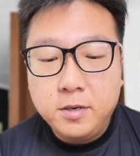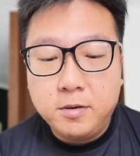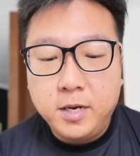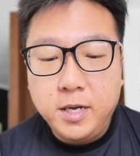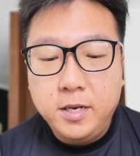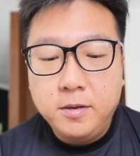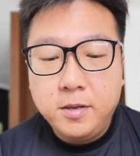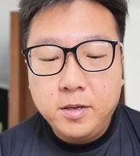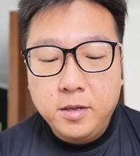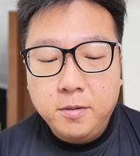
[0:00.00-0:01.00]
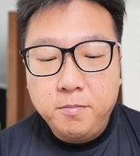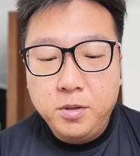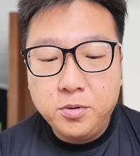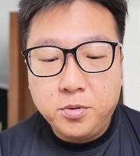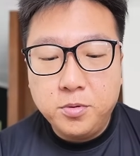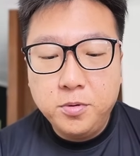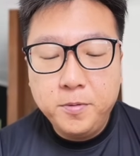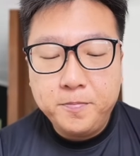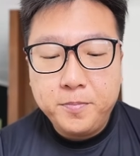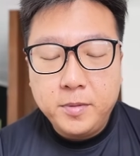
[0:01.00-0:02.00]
Alright, Mewtwo.